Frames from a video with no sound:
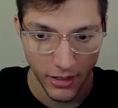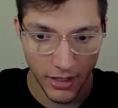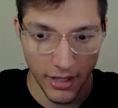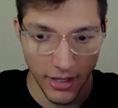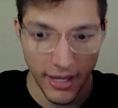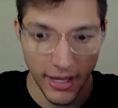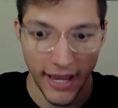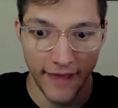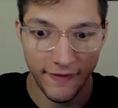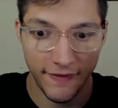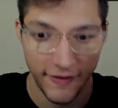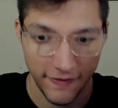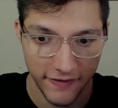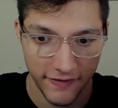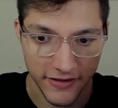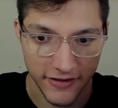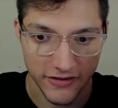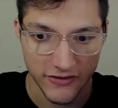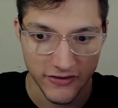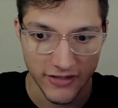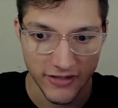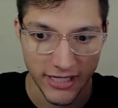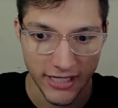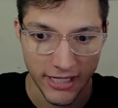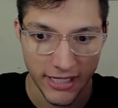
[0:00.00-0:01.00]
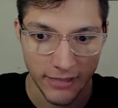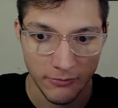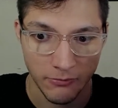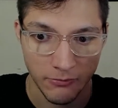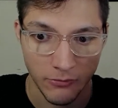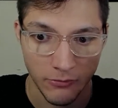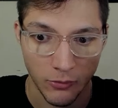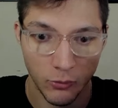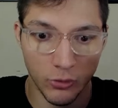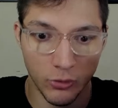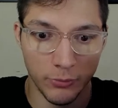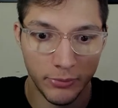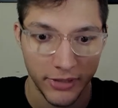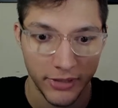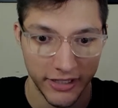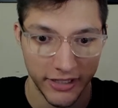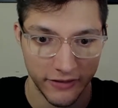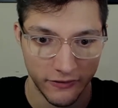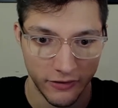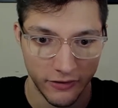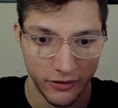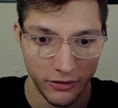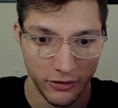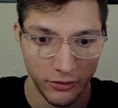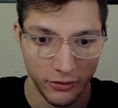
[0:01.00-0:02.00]
and then this team will pick
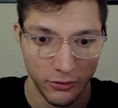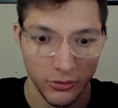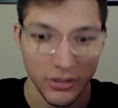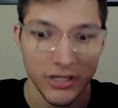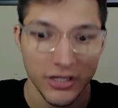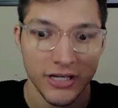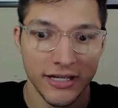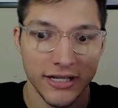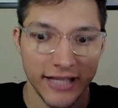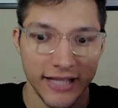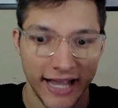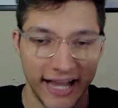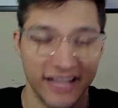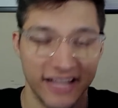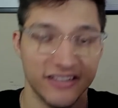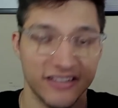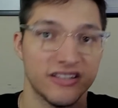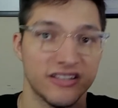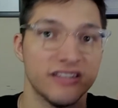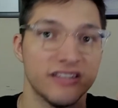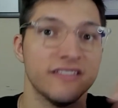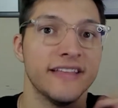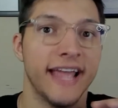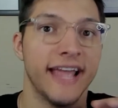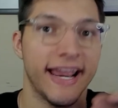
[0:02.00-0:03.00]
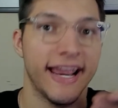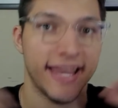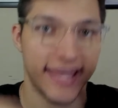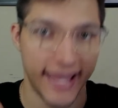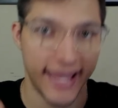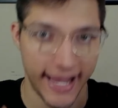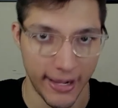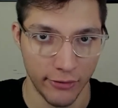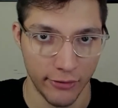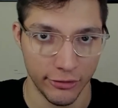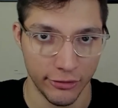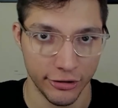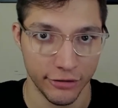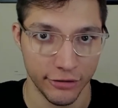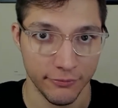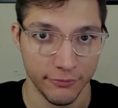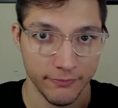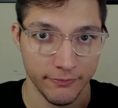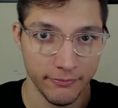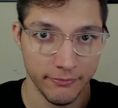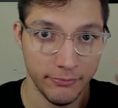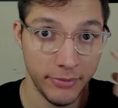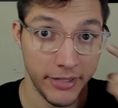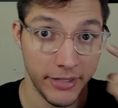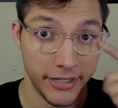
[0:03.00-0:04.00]
2 as that counter
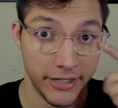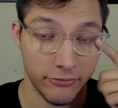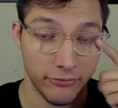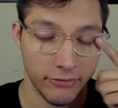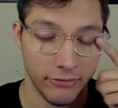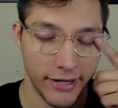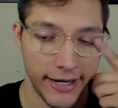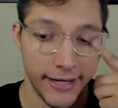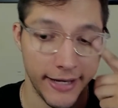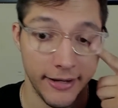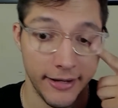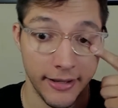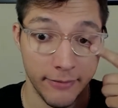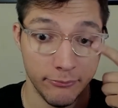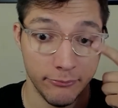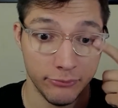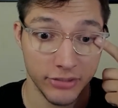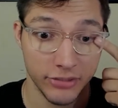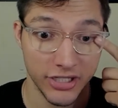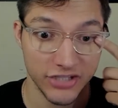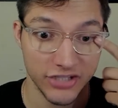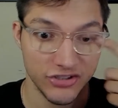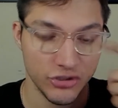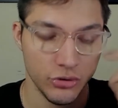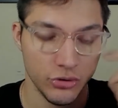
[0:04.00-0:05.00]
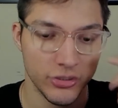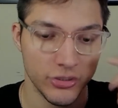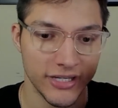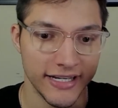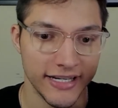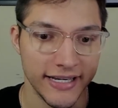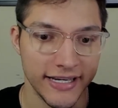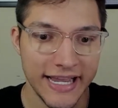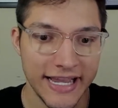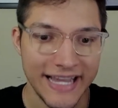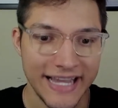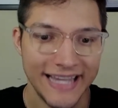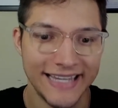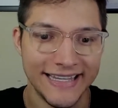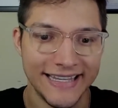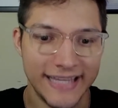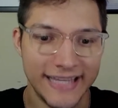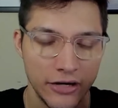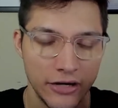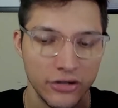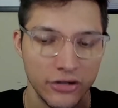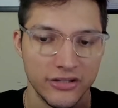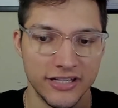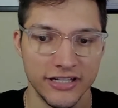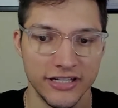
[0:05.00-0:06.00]
pick, right? And plus, you can
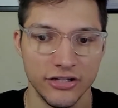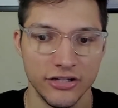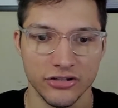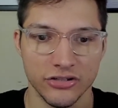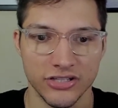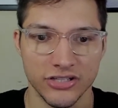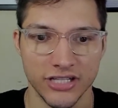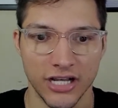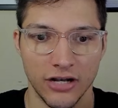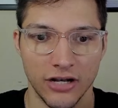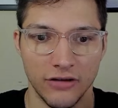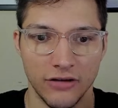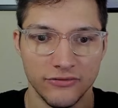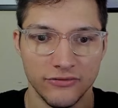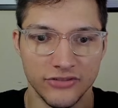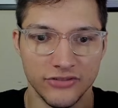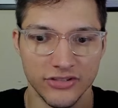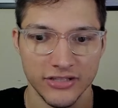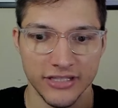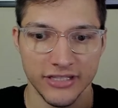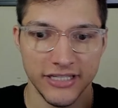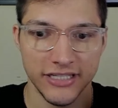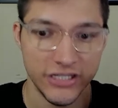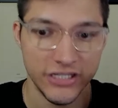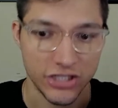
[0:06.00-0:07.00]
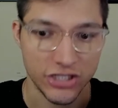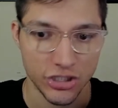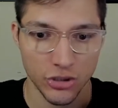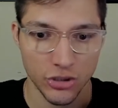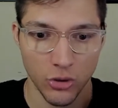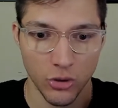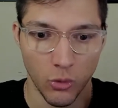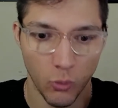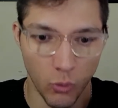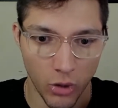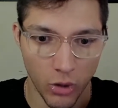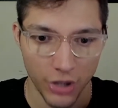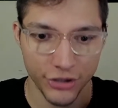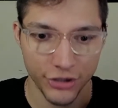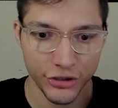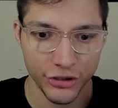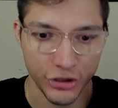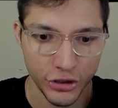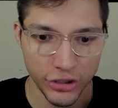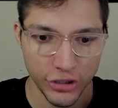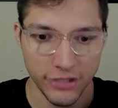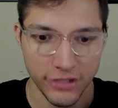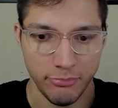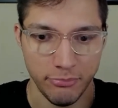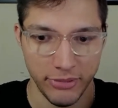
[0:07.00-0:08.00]
guarantee yourselves each 1
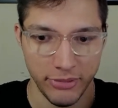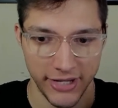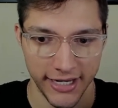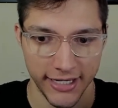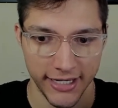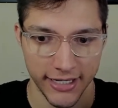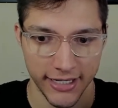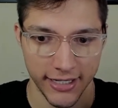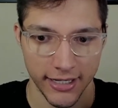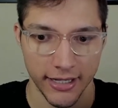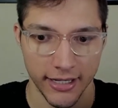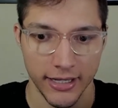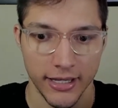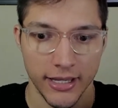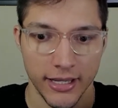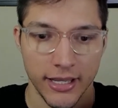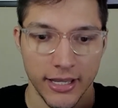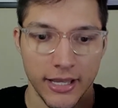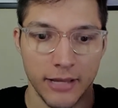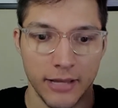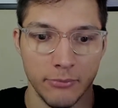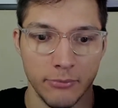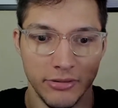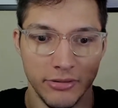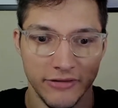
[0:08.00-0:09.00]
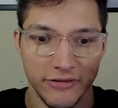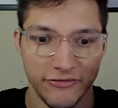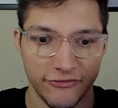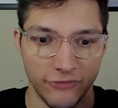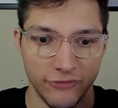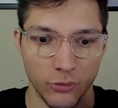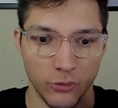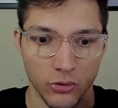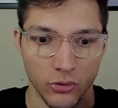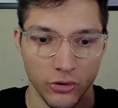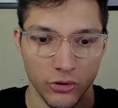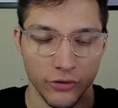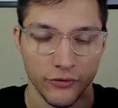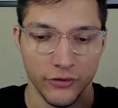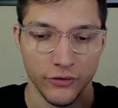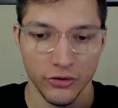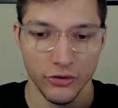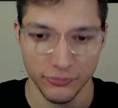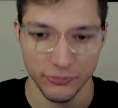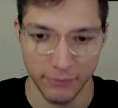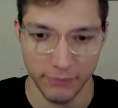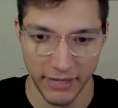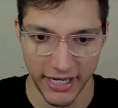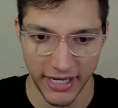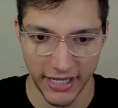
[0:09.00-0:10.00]
good pick before those
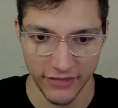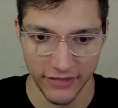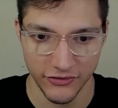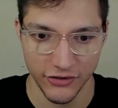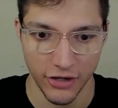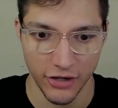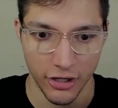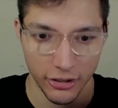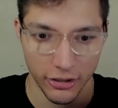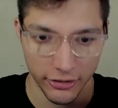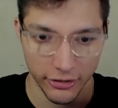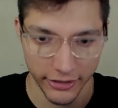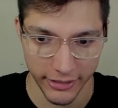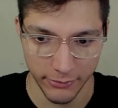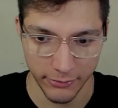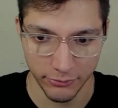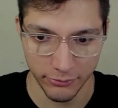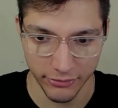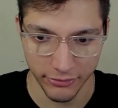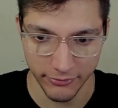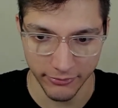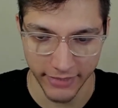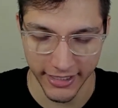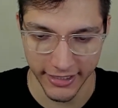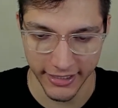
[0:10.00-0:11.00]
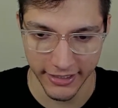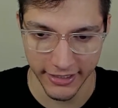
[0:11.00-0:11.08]
bans are implemented